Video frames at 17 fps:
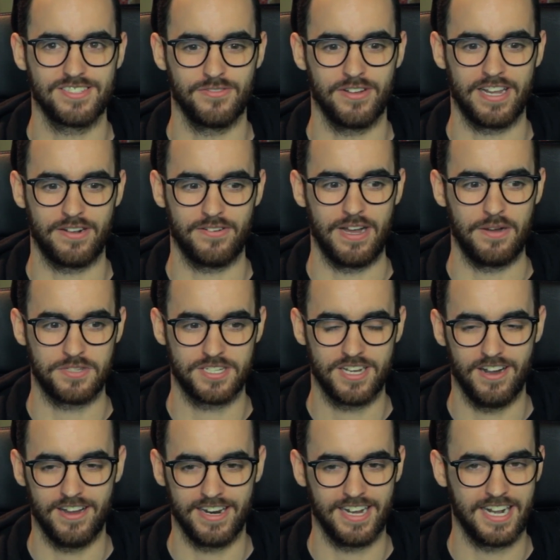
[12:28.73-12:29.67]
So when I was
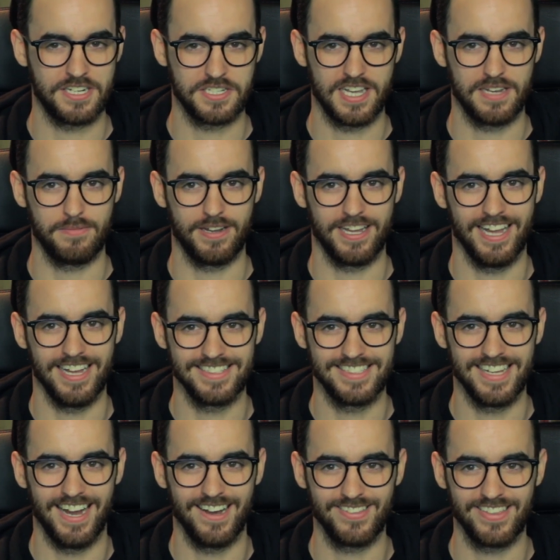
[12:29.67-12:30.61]
cutting, I just had my
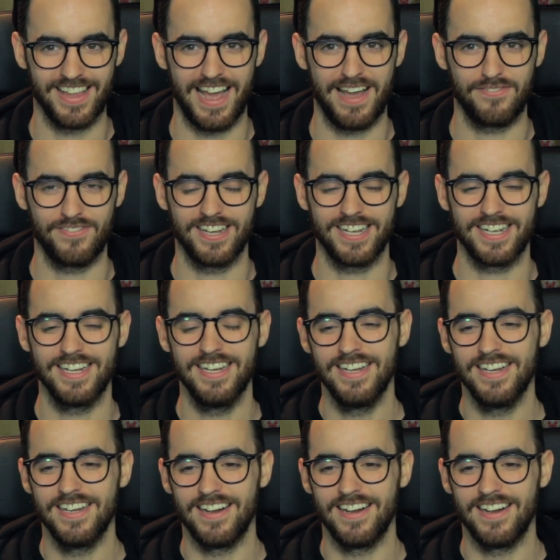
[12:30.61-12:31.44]
head down laughing.